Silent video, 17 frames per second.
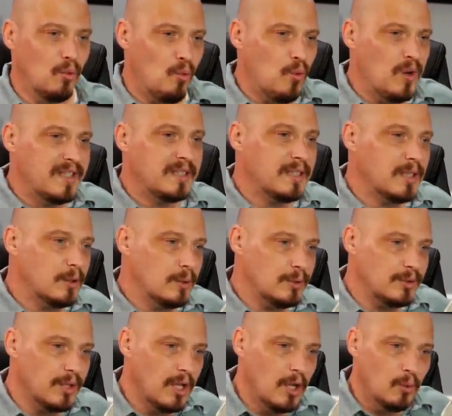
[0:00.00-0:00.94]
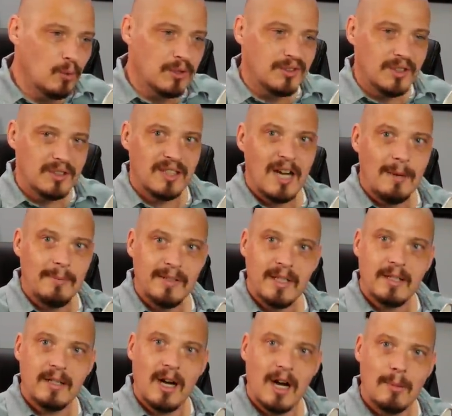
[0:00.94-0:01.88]
Windows was the
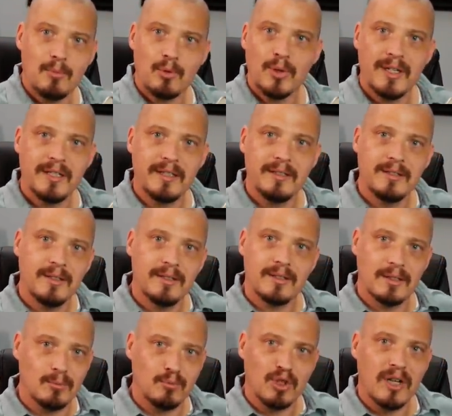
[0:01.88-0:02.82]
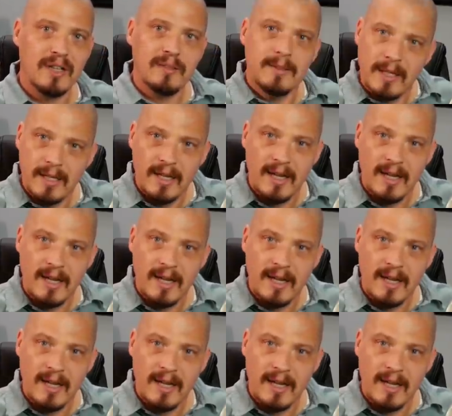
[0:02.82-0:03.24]
dominant operating system, right?